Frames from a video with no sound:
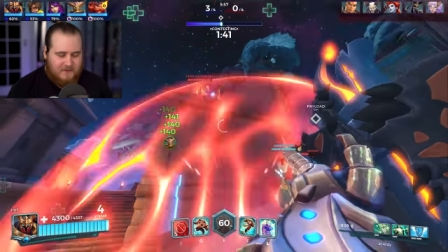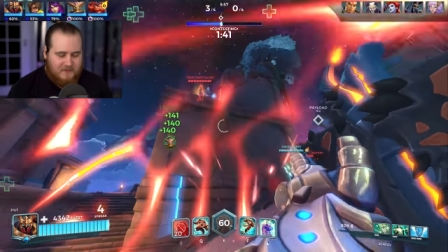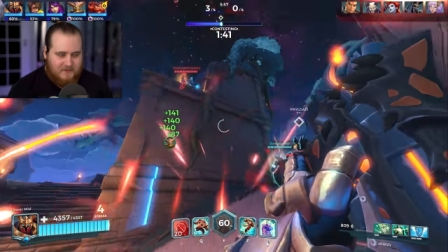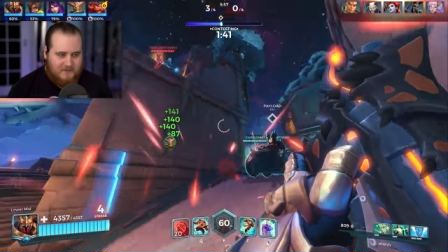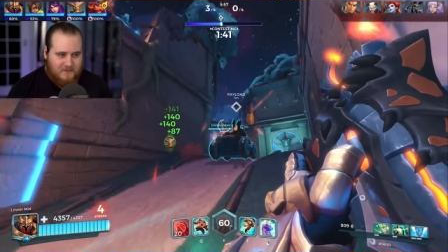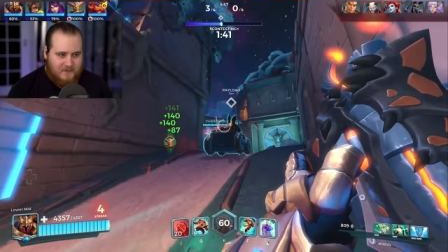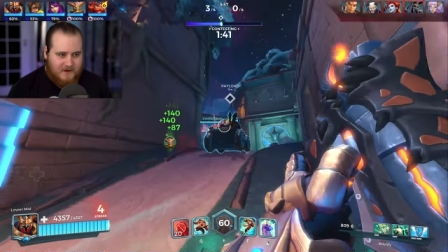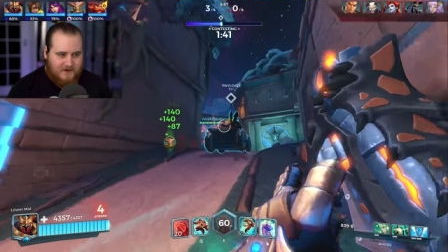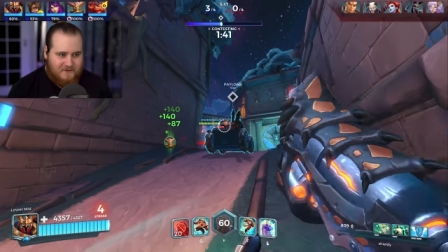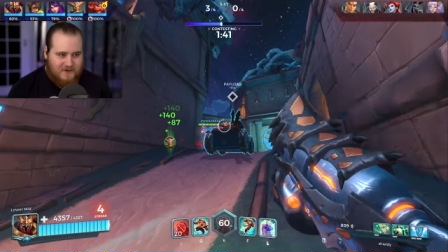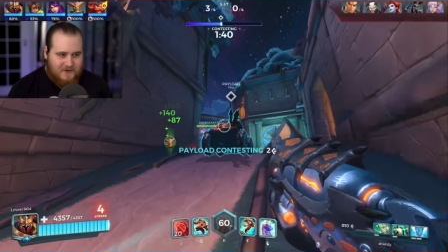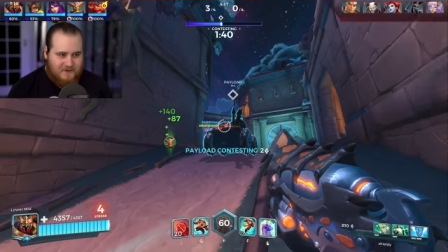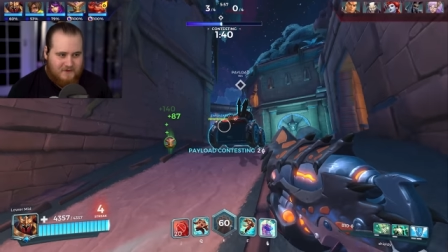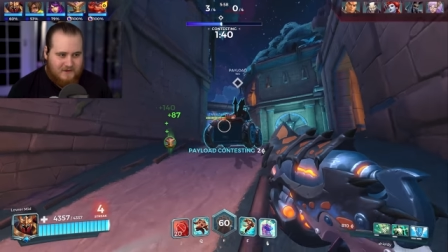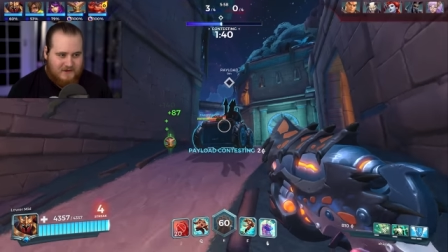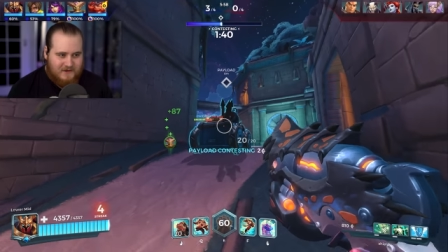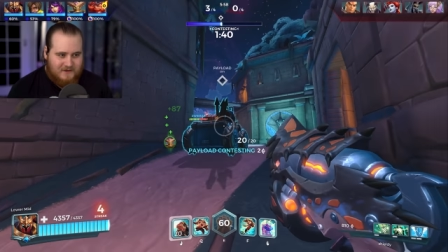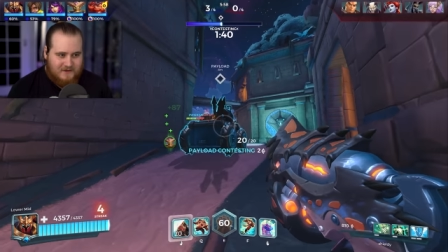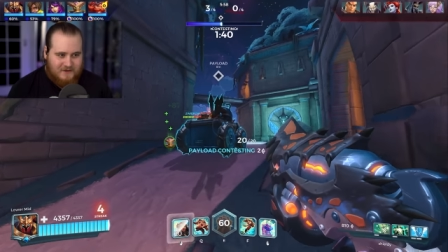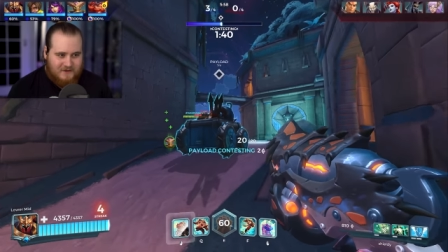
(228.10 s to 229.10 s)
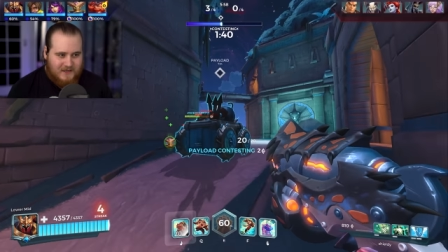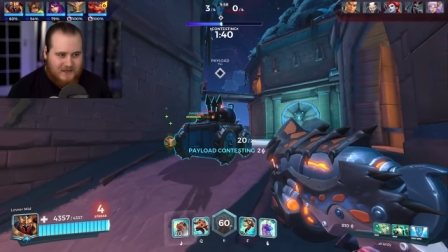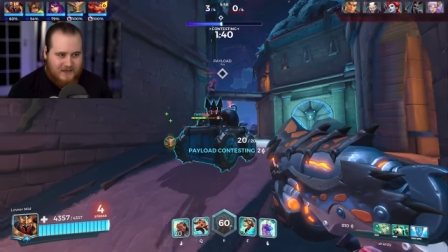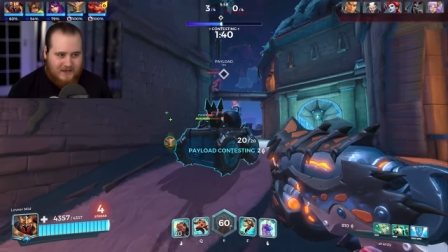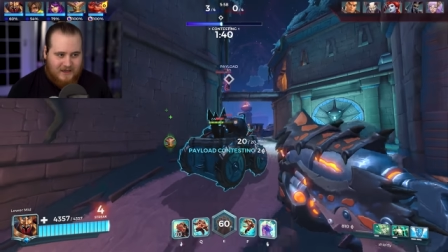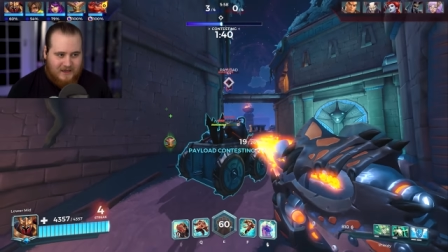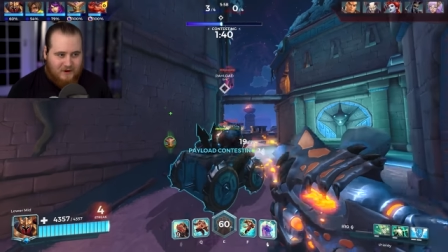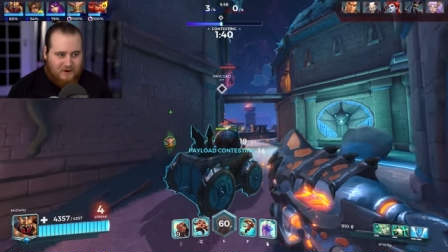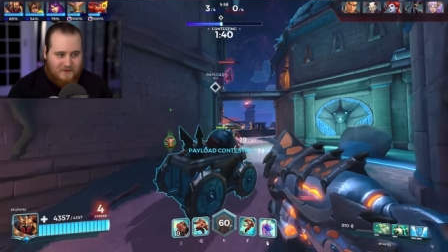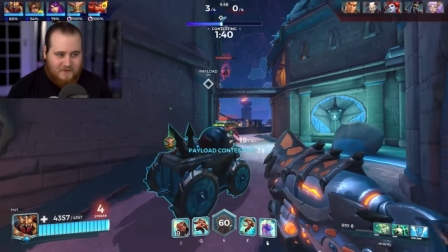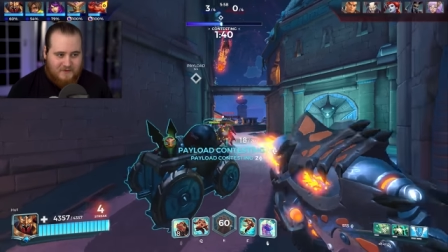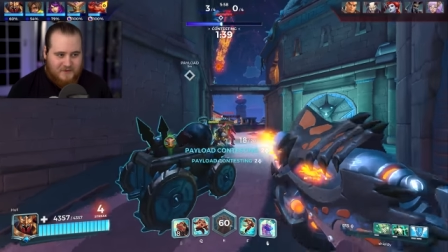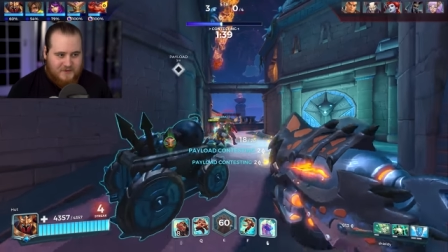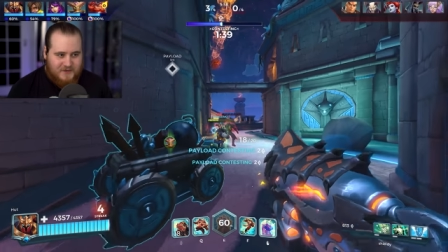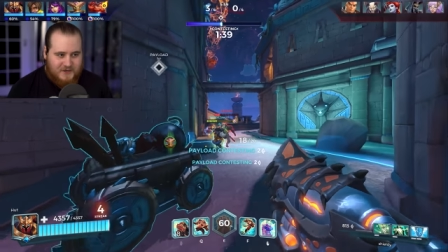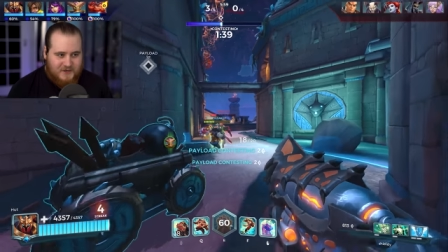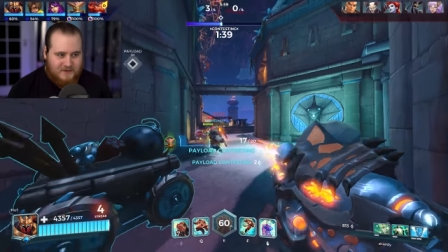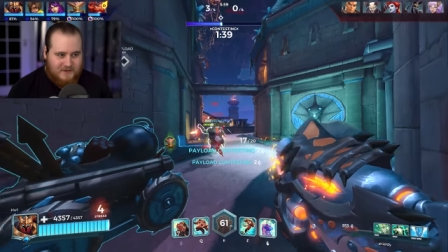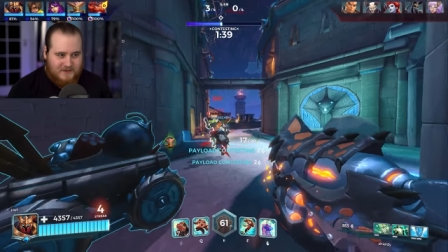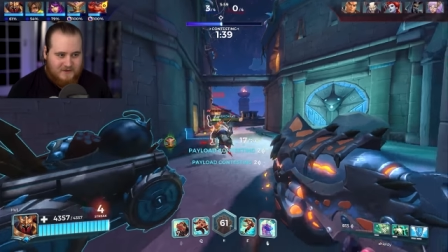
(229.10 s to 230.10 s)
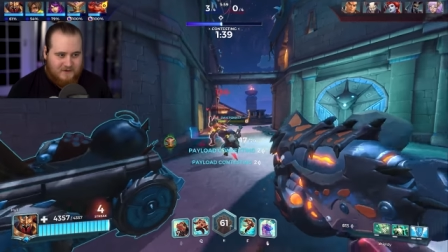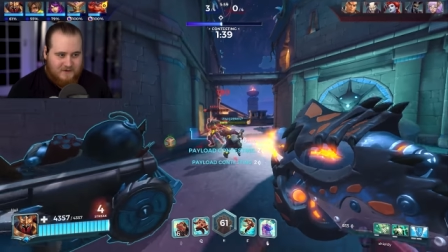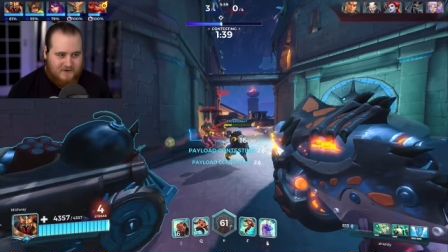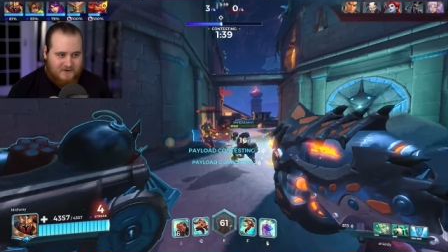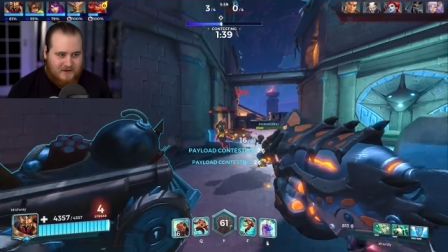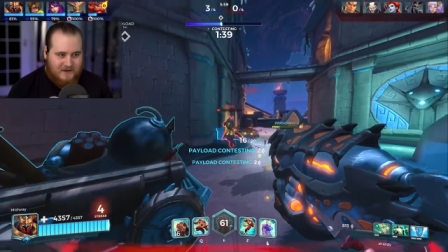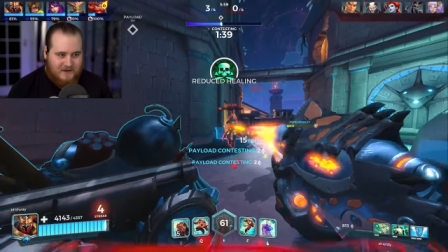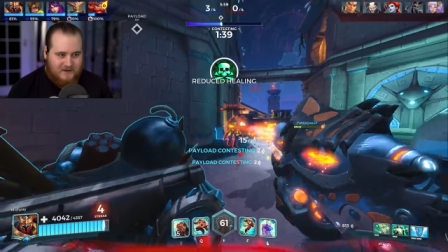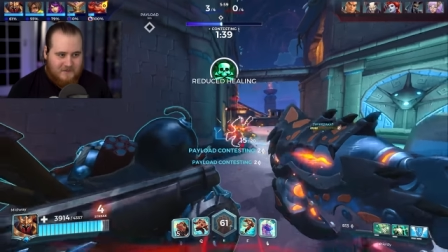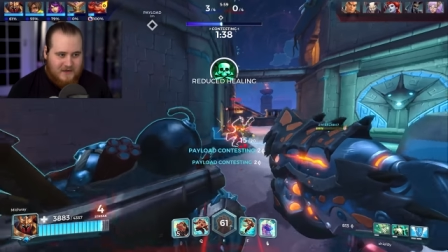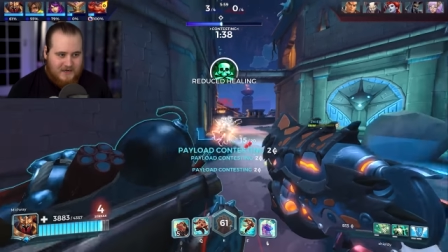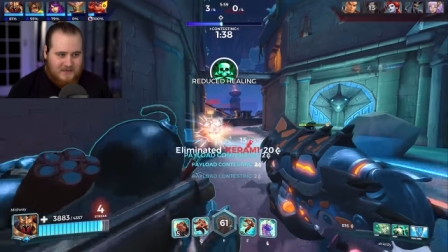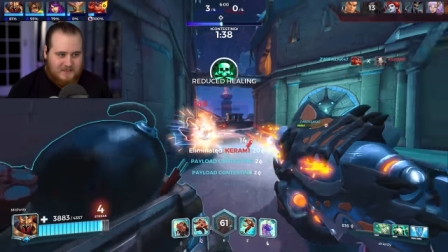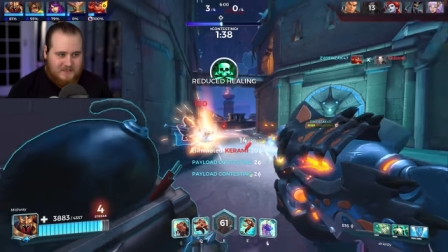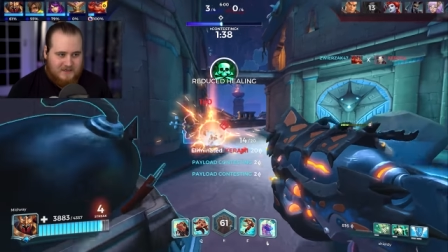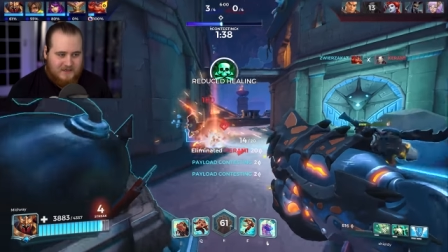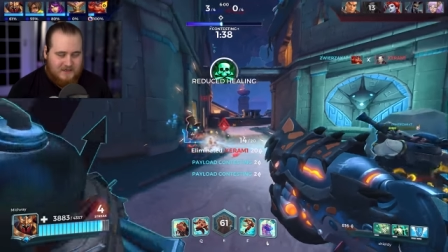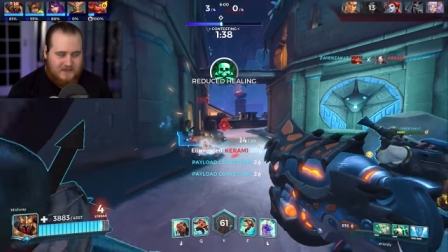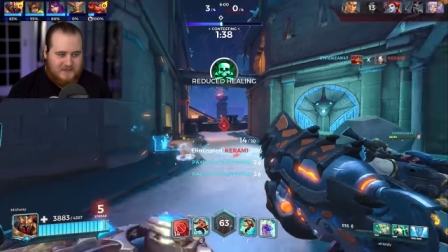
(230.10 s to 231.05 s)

people are above you, you're going to just get hit over the shield. It's not even going to matter, so you